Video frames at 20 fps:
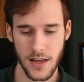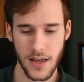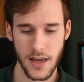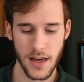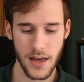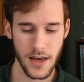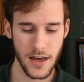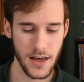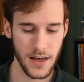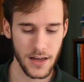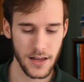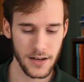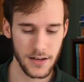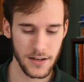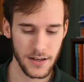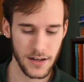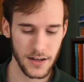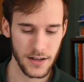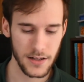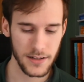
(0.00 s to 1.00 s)
And
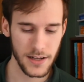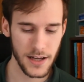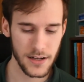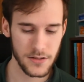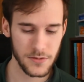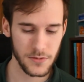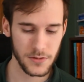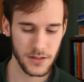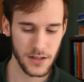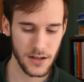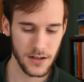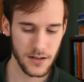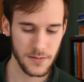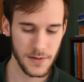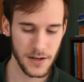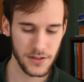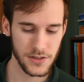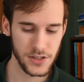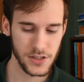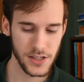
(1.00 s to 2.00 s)
next we'll talk
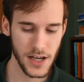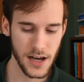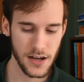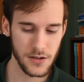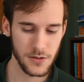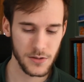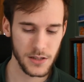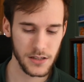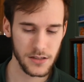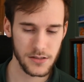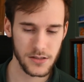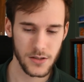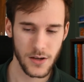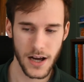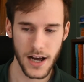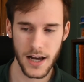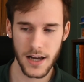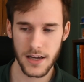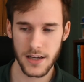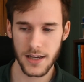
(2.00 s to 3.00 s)
about shadowing. So
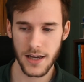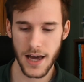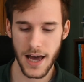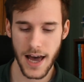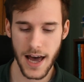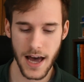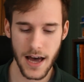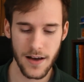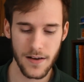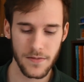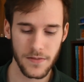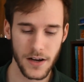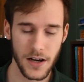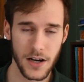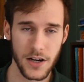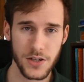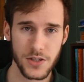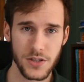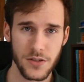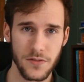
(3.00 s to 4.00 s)
I have
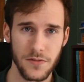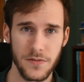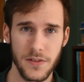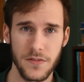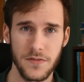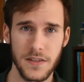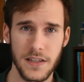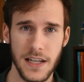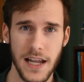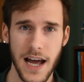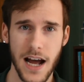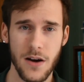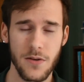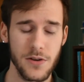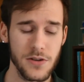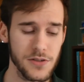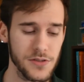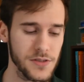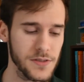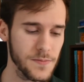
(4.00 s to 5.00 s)
115
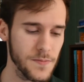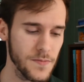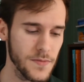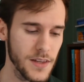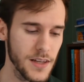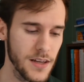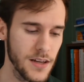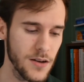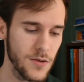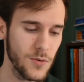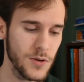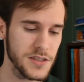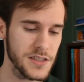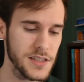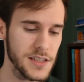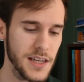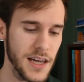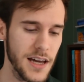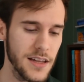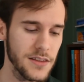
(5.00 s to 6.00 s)
hours. Once
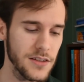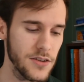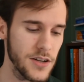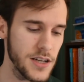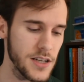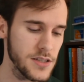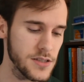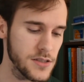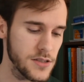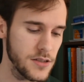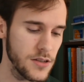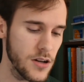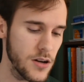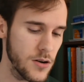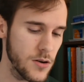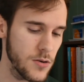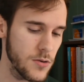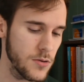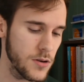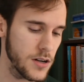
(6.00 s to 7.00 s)
again, there is
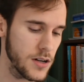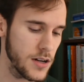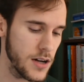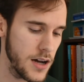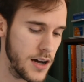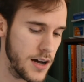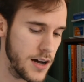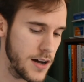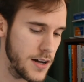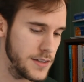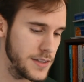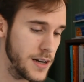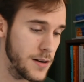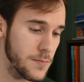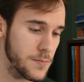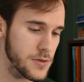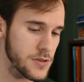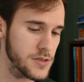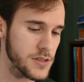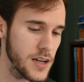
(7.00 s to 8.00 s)
no
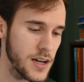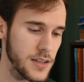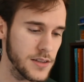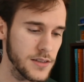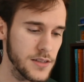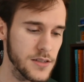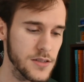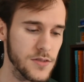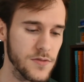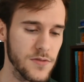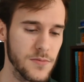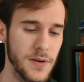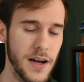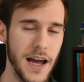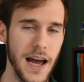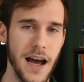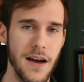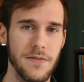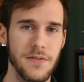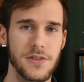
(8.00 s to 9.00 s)
numbers on this for my
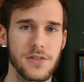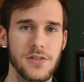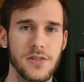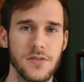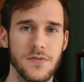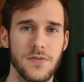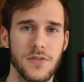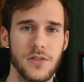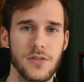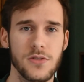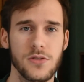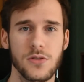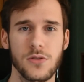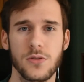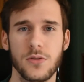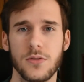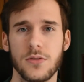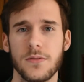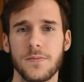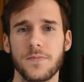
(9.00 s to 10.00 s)
averages for the
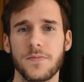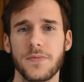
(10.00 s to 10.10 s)
school,